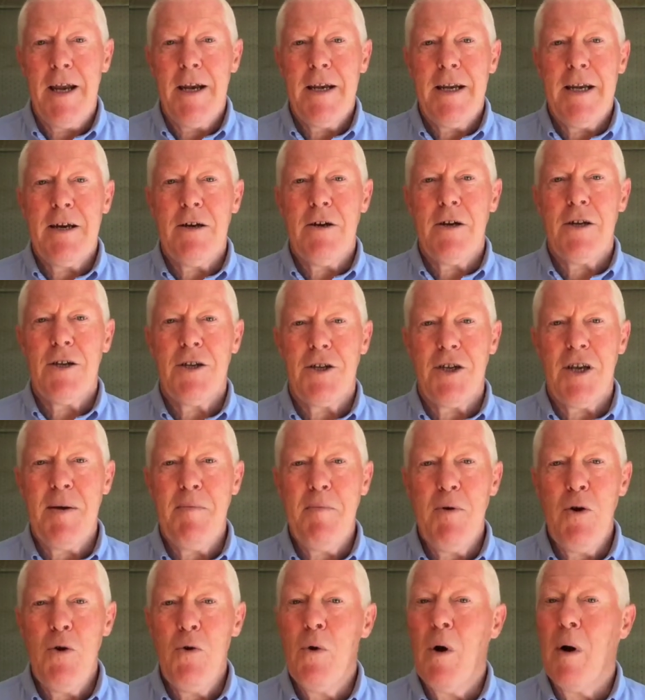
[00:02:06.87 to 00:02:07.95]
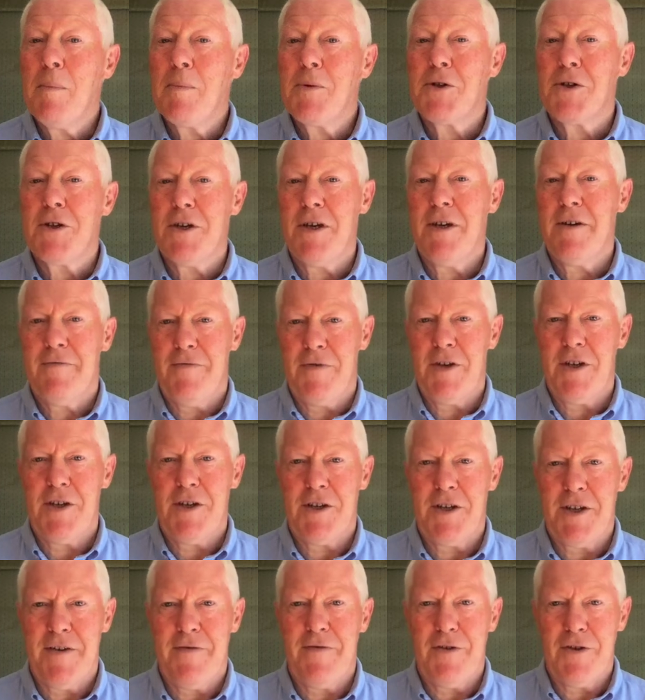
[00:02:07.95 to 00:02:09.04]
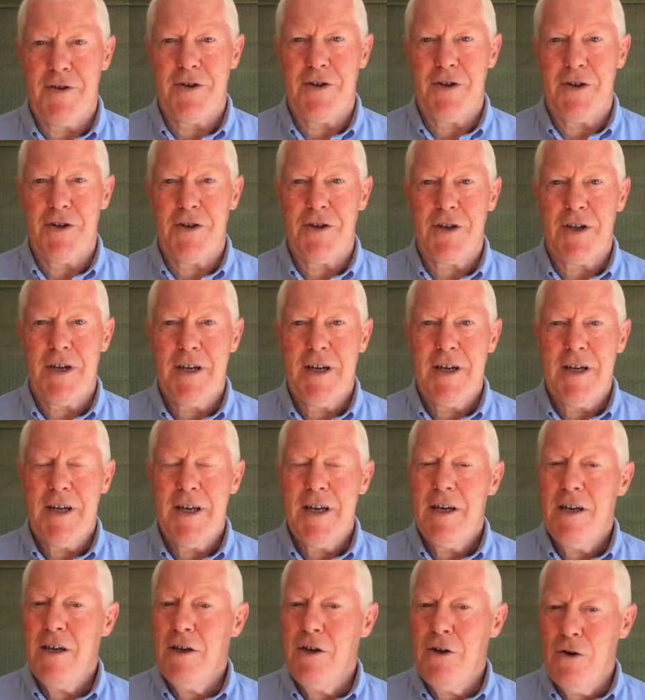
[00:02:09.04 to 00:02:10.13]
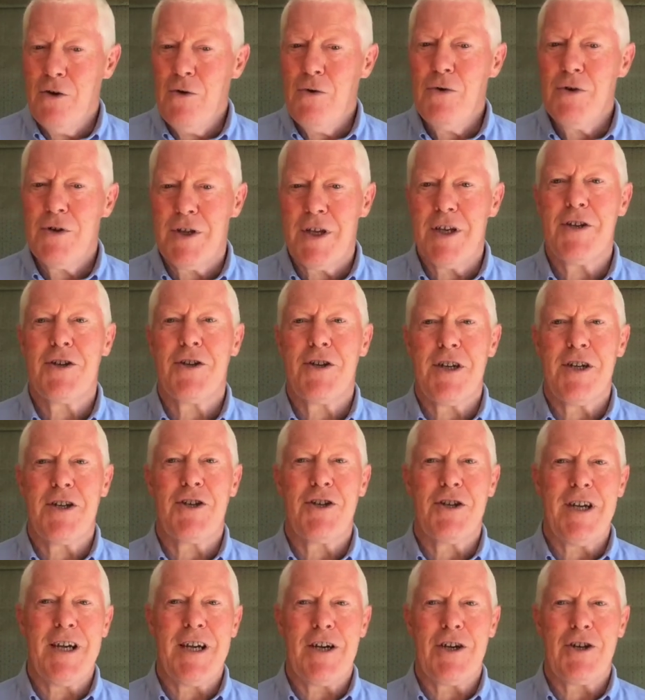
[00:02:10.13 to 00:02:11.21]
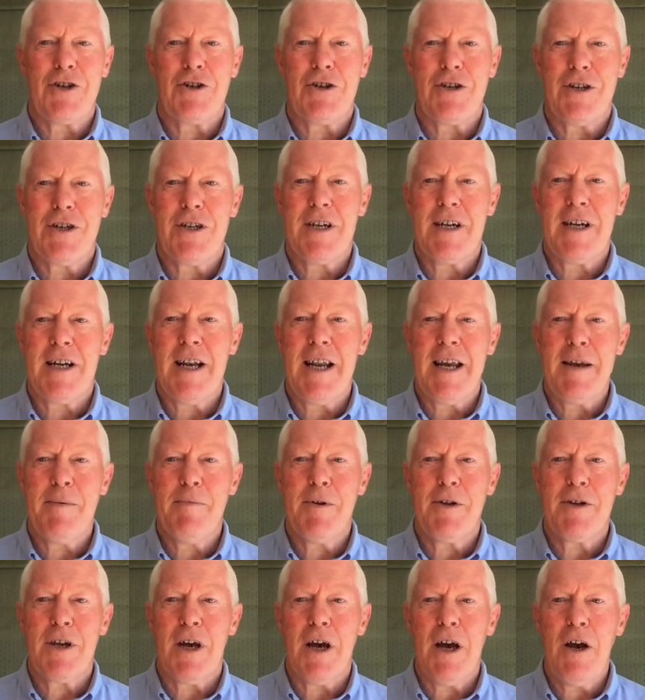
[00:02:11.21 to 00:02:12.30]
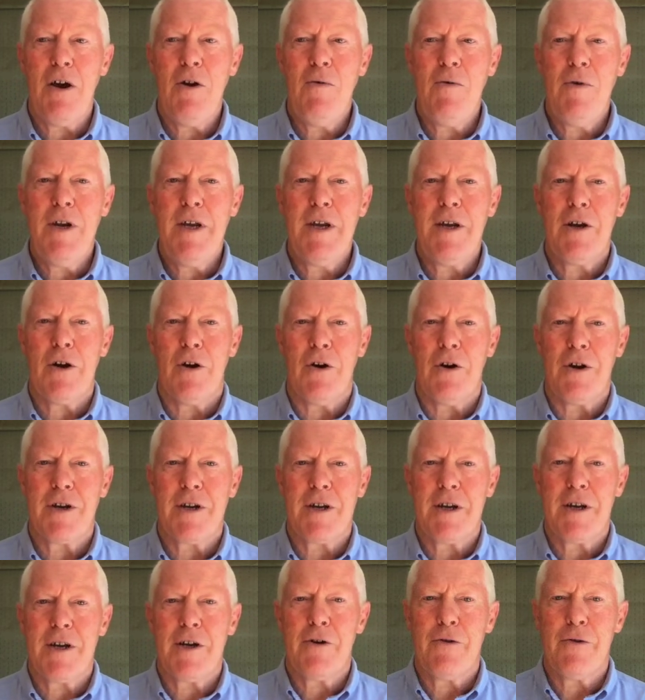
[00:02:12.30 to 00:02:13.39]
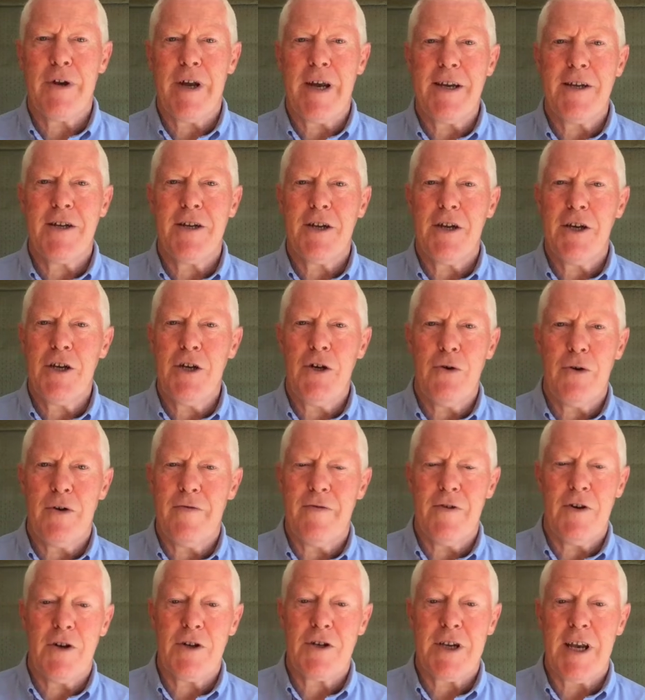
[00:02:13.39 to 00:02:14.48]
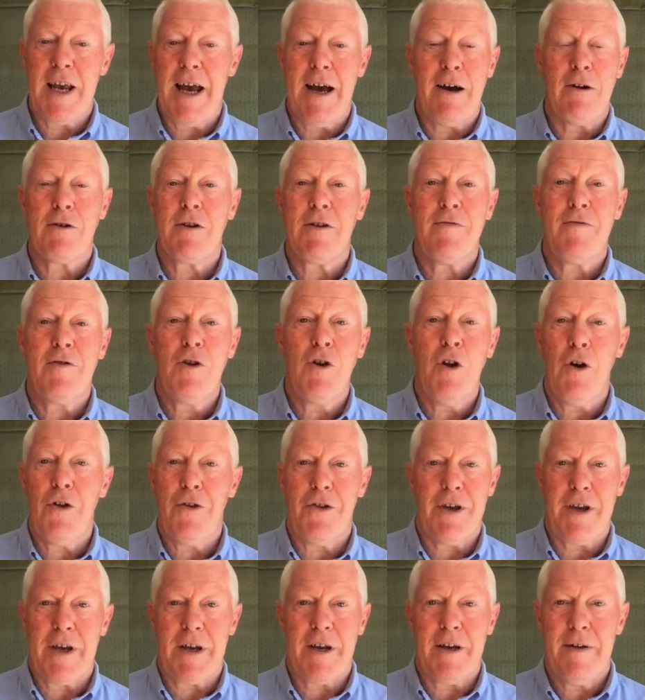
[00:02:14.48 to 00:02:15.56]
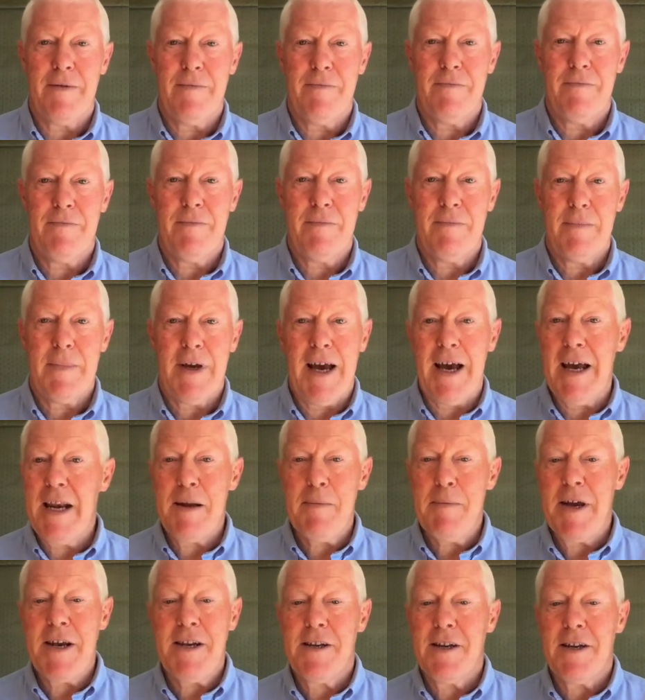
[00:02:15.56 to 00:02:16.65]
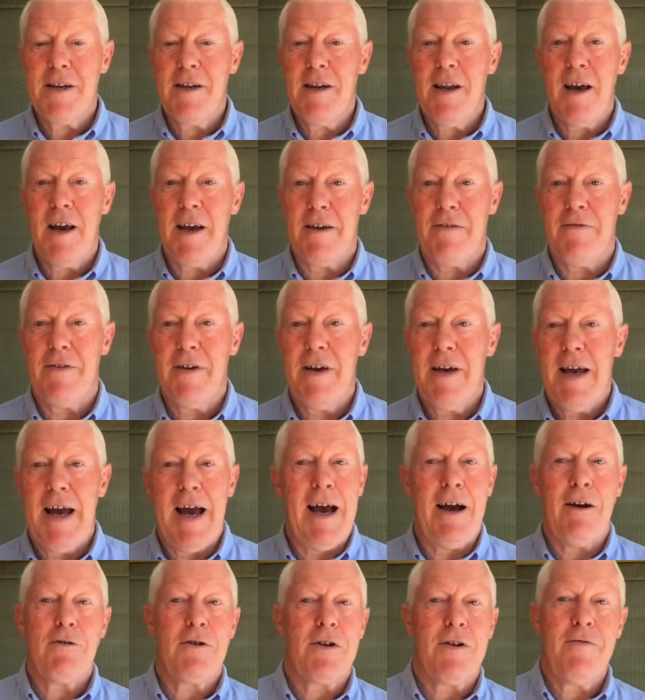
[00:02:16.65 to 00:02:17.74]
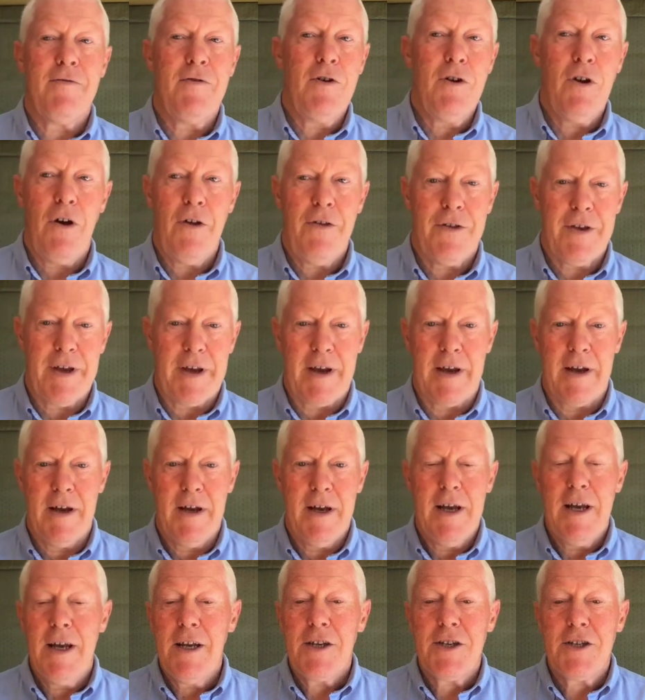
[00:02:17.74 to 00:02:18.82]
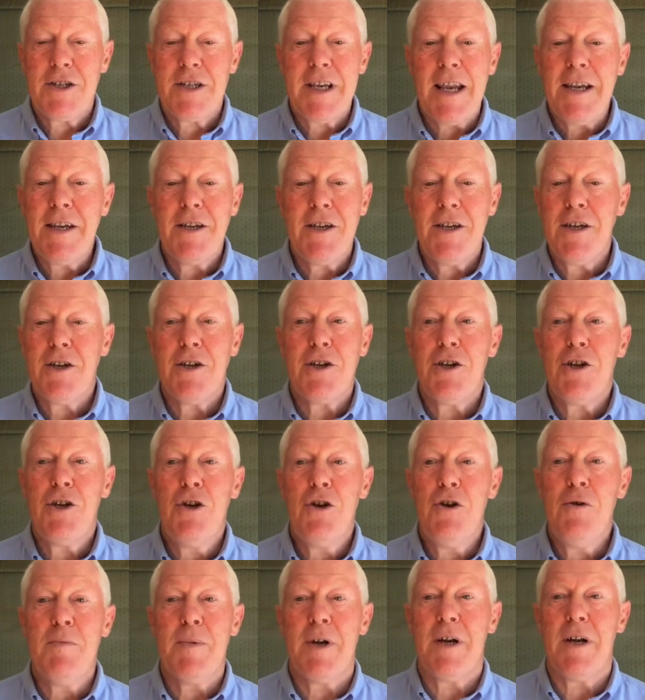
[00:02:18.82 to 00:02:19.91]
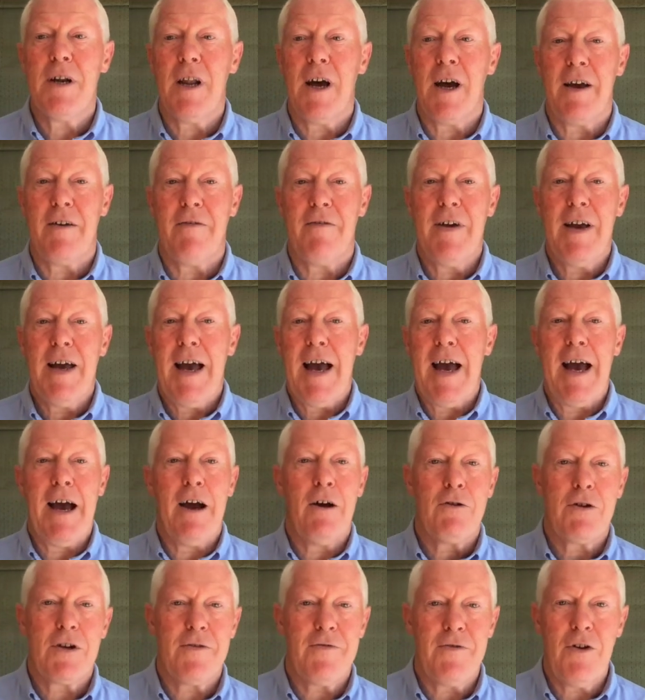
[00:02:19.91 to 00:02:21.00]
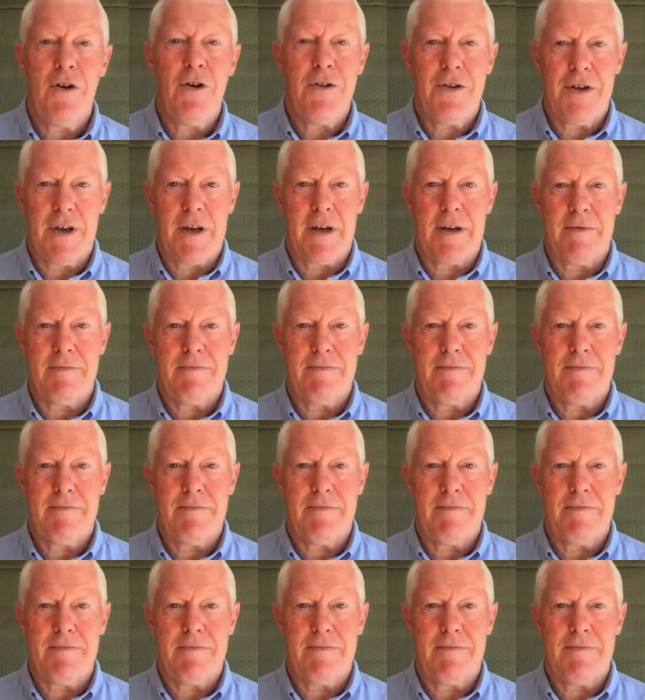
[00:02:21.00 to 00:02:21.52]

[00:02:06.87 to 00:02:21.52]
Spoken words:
Now, some who observe these differences use this distinction to claim that only God can create a universe out of nothing, animated life out of nothing, sentient human life out of nothing.